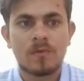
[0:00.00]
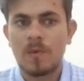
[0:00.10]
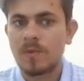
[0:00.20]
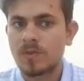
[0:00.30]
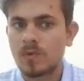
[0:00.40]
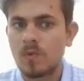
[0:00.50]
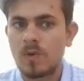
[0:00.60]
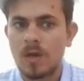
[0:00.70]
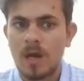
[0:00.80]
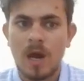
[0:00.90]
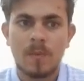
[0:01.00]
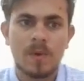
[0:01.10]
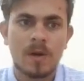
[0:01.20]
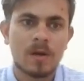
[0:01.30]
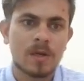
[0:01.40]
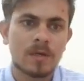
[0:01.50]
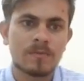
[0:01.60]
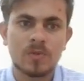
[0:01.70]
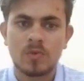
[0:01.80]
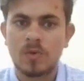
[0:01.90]
from school, Abra,
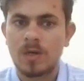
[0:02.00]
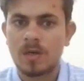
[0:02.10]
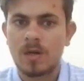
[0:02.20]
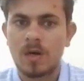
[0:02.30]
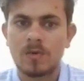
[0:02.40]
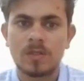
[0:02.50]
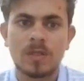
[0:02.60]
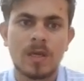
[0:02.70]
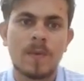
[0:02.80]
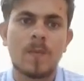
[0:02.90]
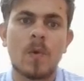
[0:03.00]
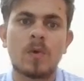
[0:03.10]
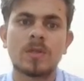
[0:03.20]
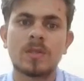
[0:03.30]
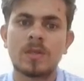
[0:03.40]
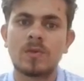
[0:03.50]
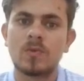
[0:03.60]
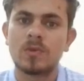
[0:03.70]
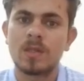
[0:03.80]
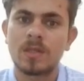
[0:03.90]
comes to her house and prods her
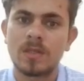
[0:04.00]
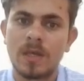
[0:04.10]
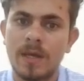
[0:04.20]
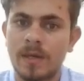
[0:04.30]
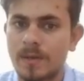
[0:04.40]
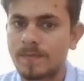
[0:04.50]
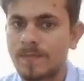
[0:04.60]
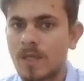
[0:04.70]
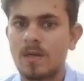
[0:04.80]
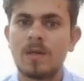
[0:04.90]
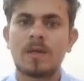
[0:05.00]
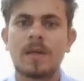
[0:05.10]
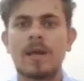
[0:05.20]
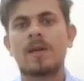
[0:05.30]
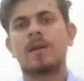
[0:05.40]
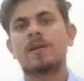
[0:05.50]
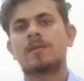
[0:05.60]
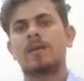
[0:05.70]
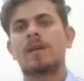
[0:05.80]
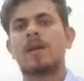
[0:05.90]
to just get up get
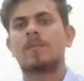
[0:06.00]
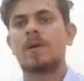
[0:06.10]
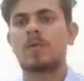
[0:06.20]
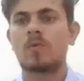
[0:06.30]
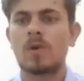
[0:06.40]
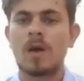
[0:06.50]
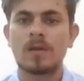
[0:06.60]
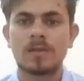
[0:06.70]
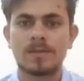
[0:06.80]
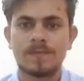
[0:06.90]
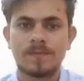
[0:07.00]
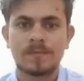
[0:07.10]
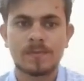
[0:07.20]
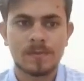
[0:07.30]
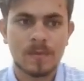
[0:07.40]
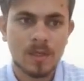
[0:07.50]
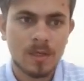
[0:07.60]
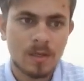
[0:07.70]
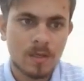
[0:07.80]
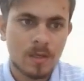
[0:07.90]
rest and get back to class.
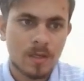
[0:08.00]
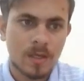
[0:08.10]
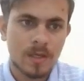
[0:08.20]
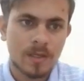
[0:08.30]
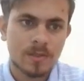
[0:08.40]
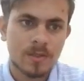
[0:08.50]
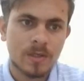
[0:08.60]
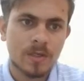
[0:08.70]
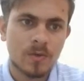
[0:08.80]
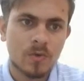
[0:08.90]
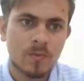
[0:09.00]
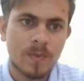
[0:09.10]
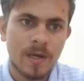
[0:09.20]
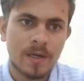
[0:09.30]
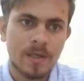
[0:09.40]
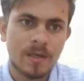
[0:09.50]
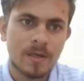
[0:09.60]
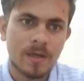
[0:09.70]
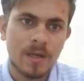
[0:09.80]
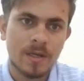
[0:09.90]
In a study group, Betty
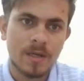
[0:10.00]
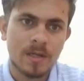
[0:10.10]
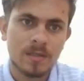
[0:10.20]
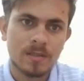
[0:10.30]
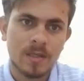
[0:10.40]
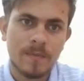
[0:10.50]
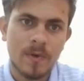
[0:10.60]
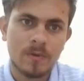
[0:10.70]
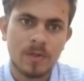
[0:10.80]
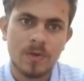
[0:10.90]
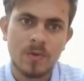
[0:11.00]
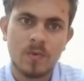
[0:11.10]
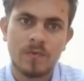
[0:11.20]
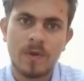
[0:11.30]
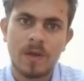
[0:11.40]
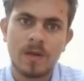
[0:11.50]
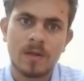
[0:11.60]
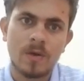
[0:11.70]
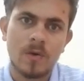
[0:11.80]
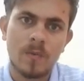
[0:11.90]
Annie learns about the new field
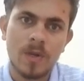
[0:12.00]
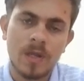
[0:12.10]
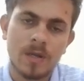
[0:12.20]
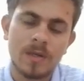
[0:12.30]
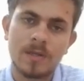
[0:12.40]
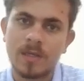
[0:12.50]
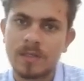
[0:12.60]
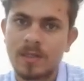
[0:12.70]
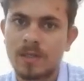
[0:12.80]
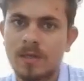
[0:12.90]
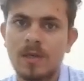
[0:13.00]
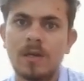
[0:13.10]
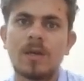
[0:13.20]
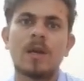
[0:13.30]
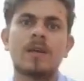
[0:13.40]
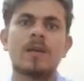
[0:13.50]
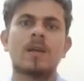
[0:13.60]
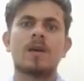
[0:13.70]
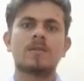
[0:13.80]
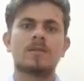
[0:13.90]
of DNA testing and
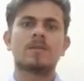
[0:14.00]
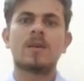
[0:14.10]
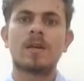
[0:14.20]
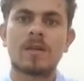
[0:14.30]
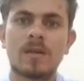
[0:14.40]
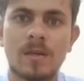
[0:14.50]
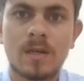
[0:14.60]
realizes that